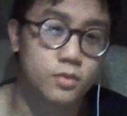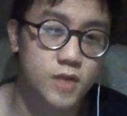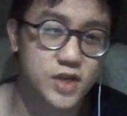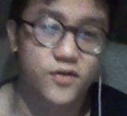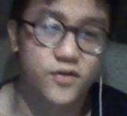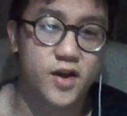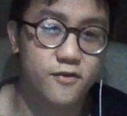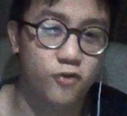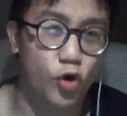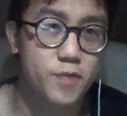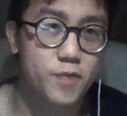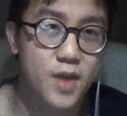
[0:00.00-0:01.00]
That's fucking
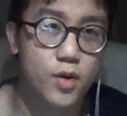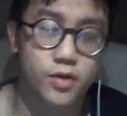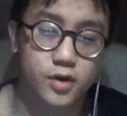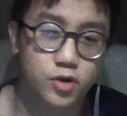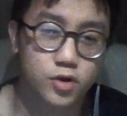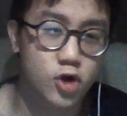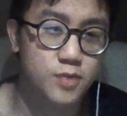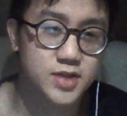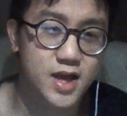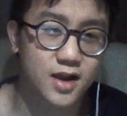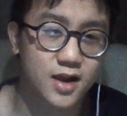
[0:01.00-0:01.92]
Floyd Mayweather. You know what I'm saying?